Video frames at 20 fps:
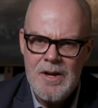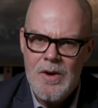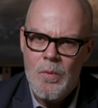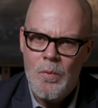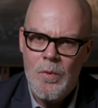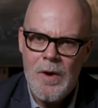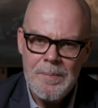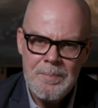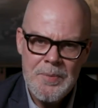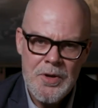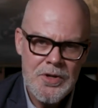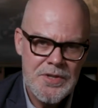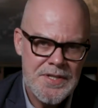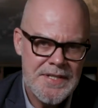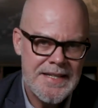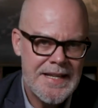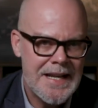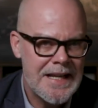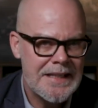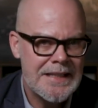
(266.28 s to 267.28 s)
What
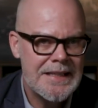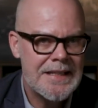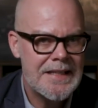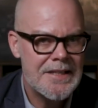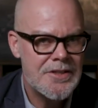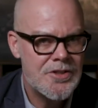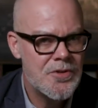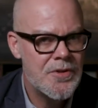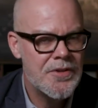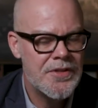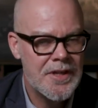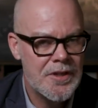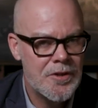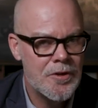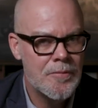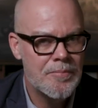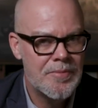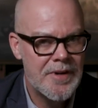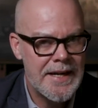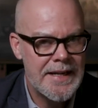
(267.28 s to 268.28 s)
personality do you think
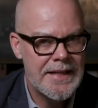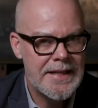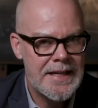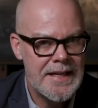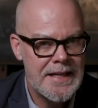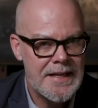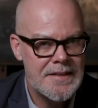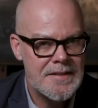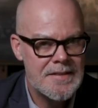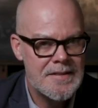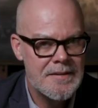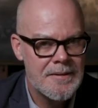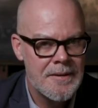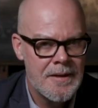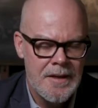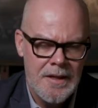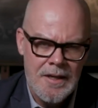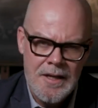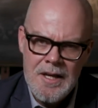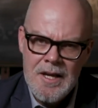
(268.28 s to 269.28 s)
your brand has?
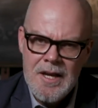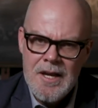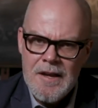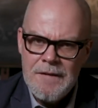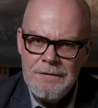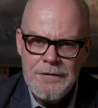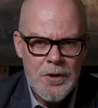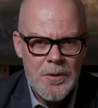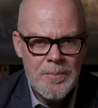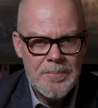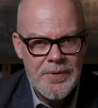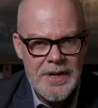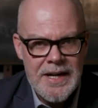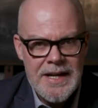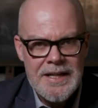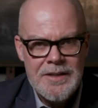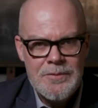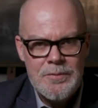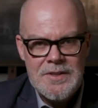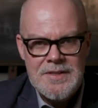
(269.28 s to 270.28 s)
If your
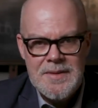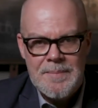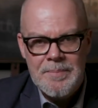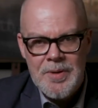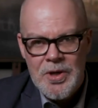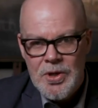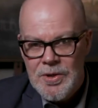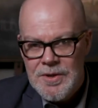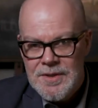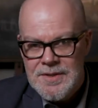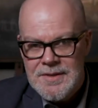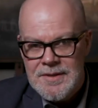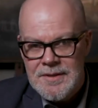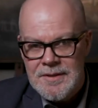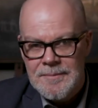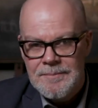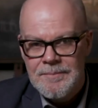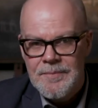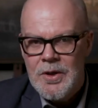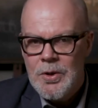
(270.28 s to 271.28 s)
brand was a
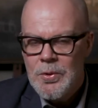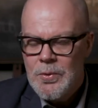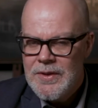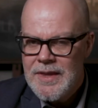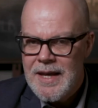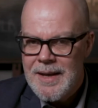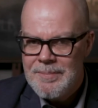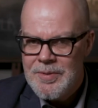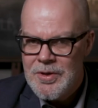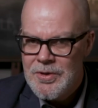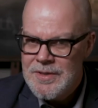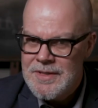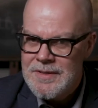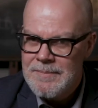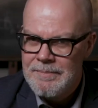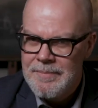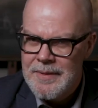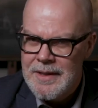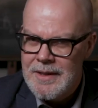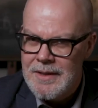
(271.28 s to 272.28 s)
person, who would that
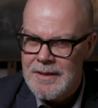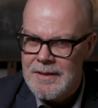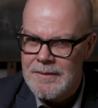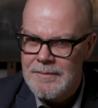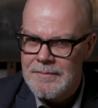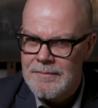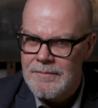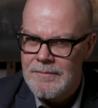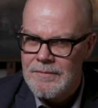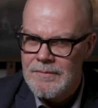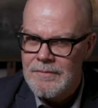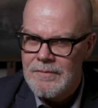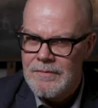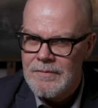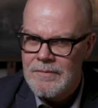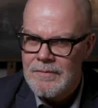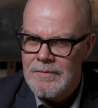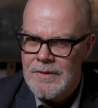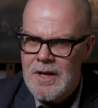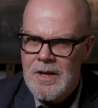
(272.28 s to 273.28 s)
person be?
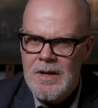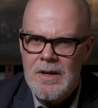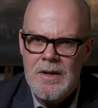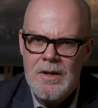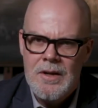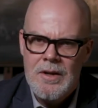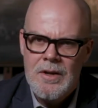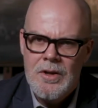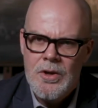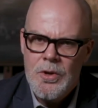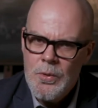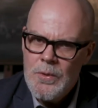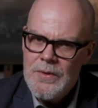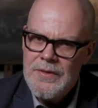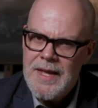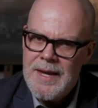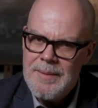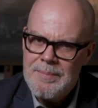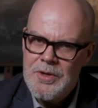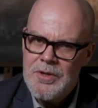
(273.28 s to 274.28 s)
Who would
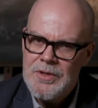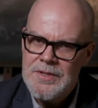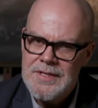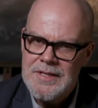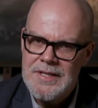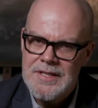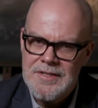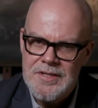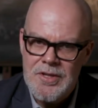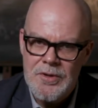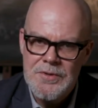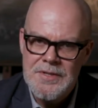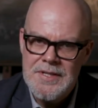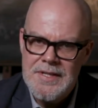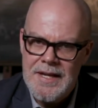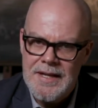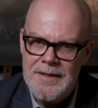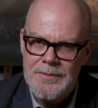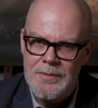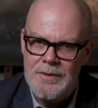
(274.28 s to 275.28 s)
that person
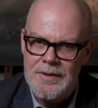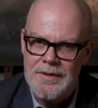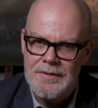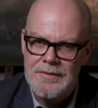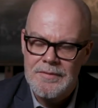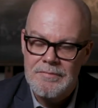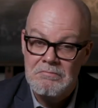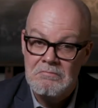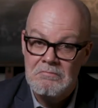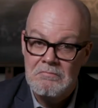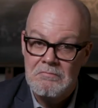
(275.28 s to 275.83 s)
associate with?